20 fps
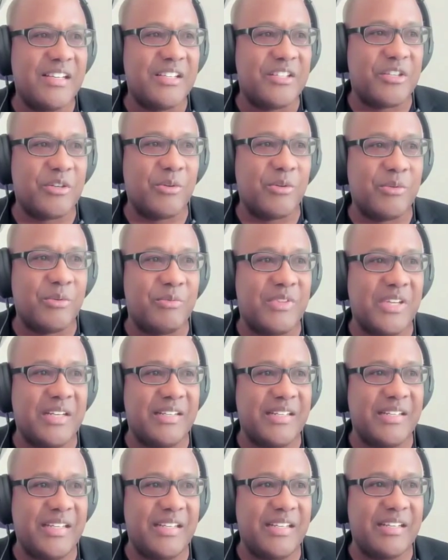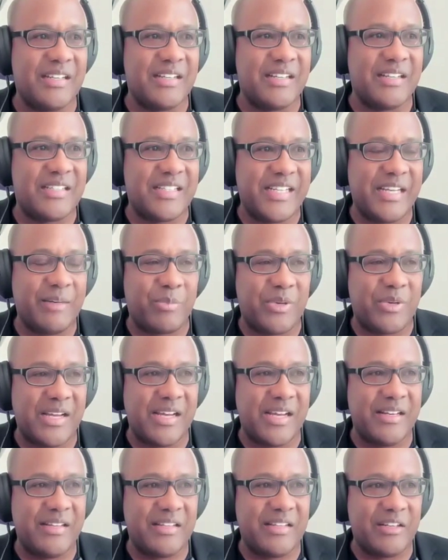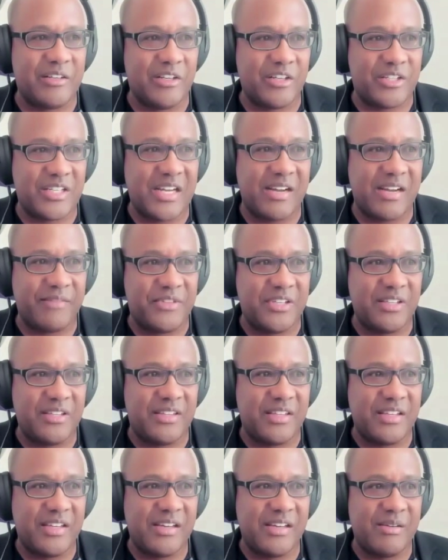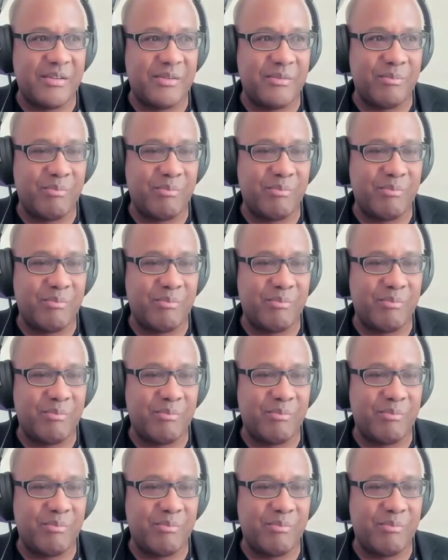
so they need an estate plan that looks after the